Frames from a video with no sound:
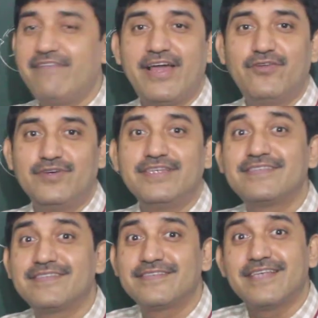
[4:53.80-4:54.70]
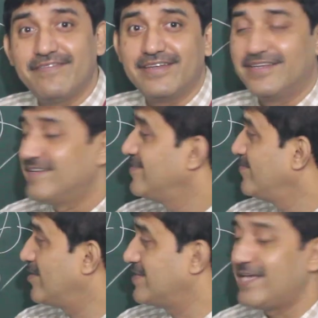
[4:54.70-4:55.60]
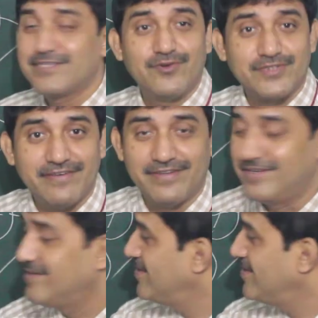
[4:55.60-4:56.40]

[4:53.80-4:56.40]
value is 7. Because A is equal to 7.